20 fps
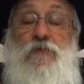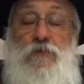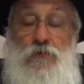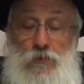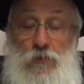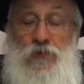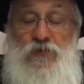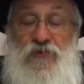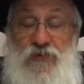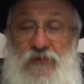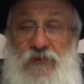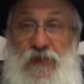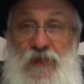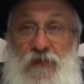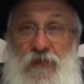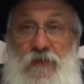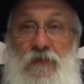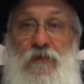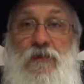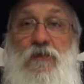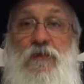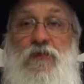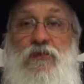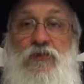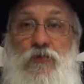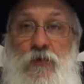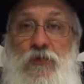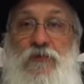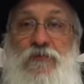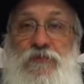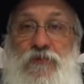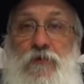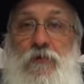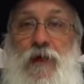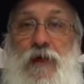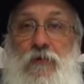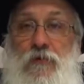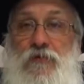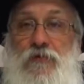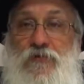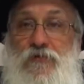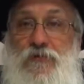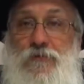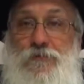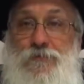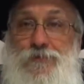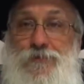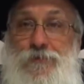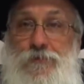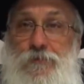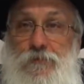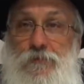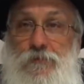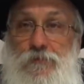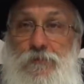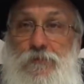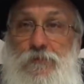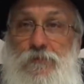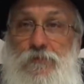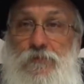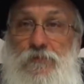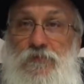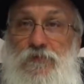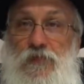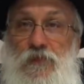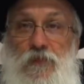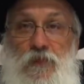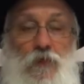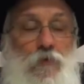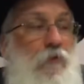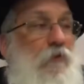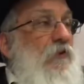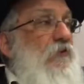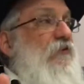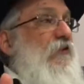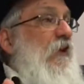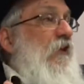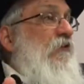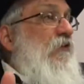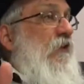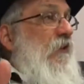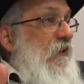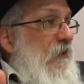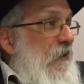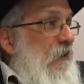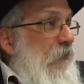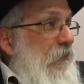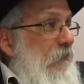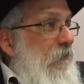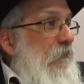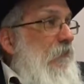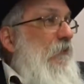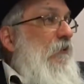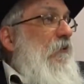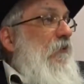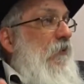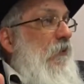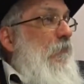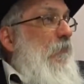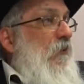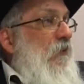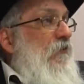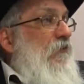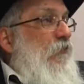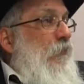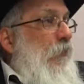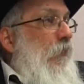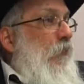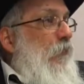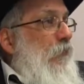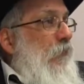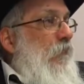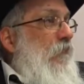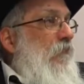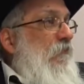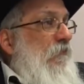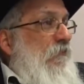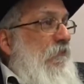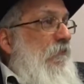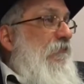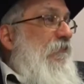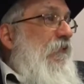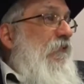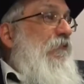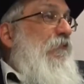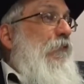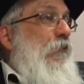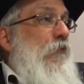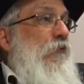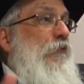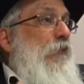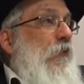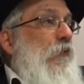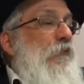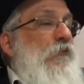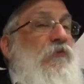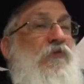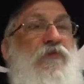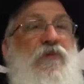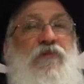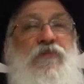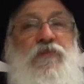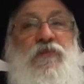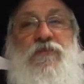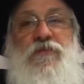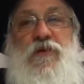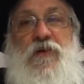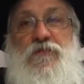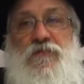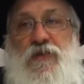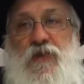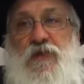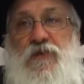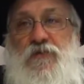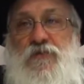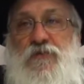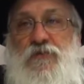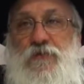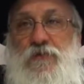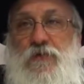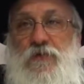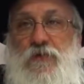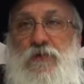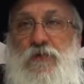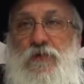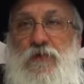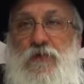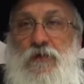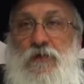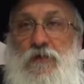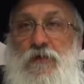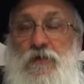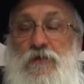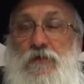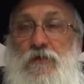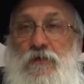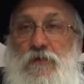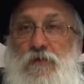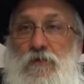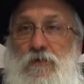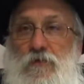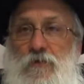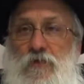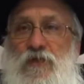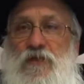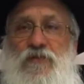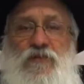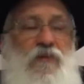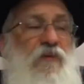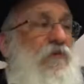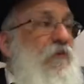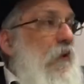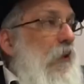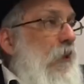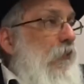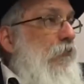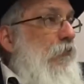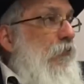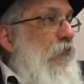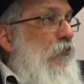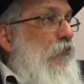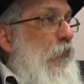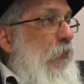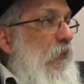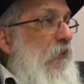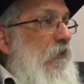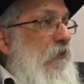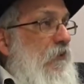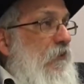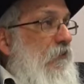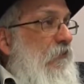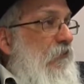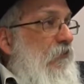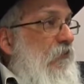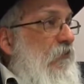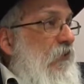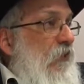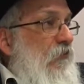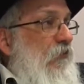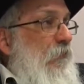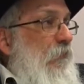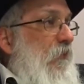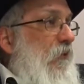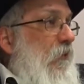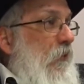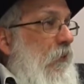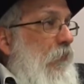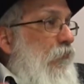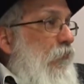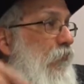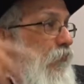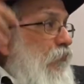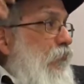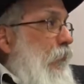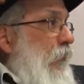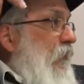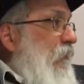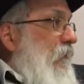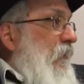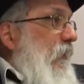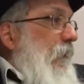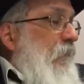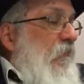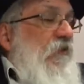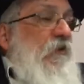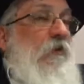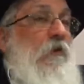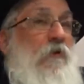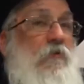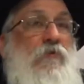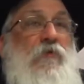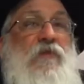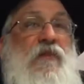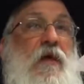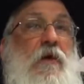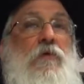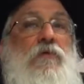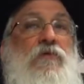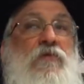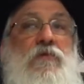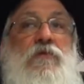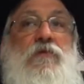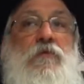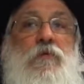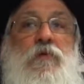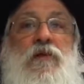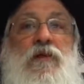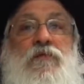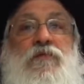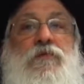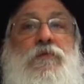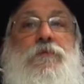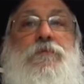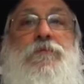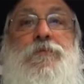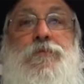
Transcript: What's a day? 24 hours. When it says a year, it means 365 days. When it says 120 years, it doesn't mean 120 times to 100,000 or whatever.